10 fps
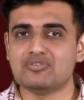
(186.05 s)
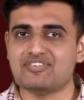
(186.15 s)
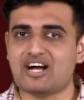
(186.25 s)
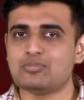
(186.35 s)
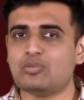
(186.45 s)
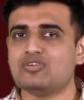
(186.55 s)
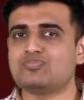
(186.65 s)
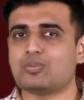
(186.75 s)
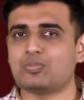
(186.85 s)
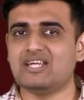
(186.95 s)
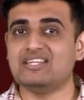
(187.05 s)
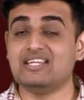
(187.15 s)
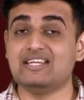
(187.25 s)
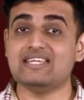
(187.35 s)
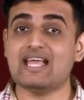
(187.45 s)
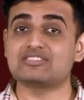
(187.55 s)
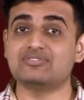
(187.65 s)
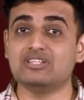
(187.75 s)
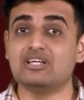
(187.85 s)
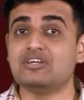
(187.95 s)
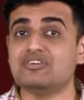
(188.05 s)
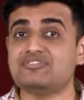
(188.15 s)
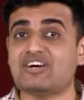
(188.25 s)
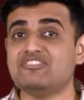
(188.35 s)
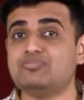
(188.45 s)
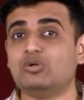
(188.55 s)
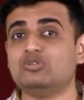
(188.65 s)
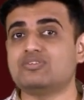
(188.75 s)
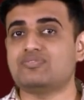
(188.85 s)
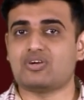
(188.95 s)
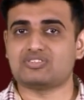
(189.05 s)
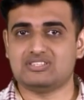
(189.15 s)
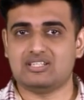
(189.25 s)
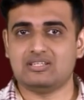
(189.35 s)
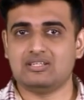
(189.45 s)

1 mole of propane reacts with 5 moles of oxygen.